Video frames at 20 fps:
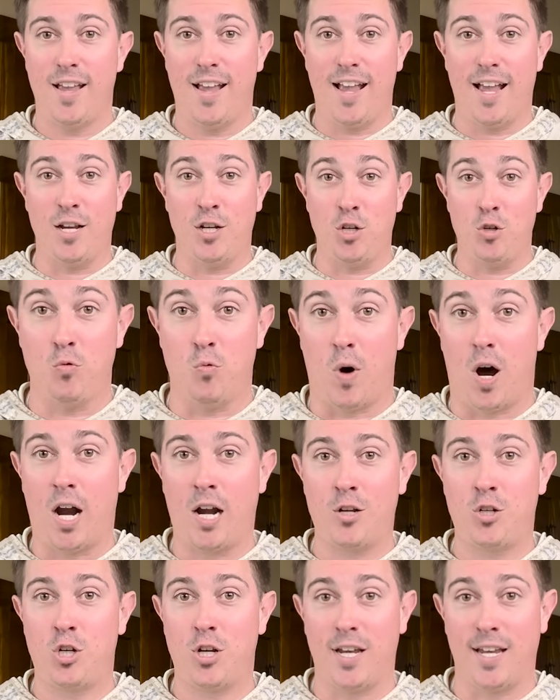and you
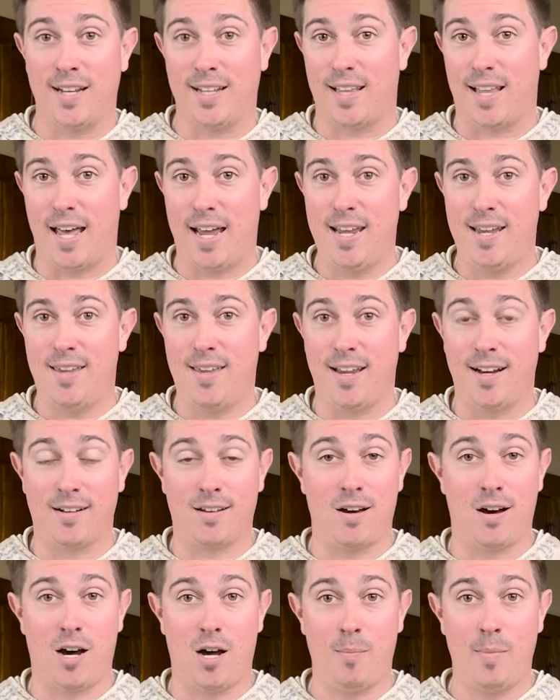watch and like and
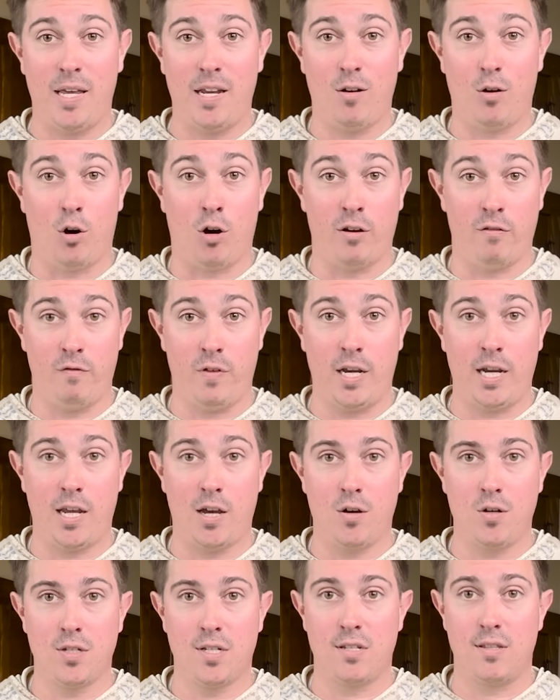comment on
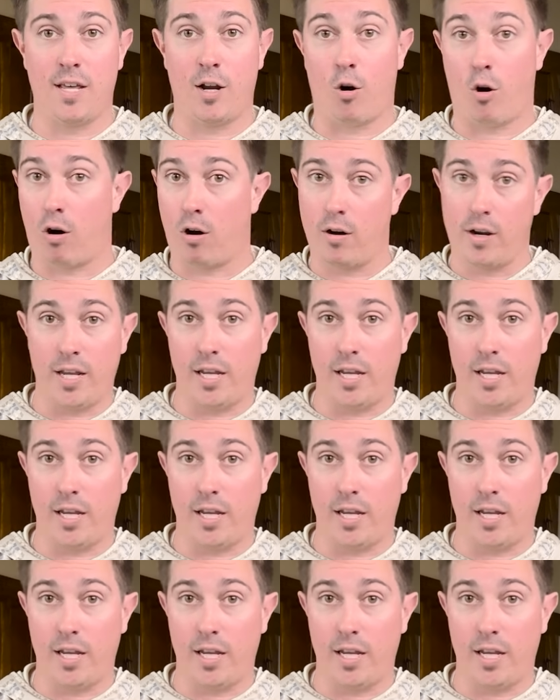videos that are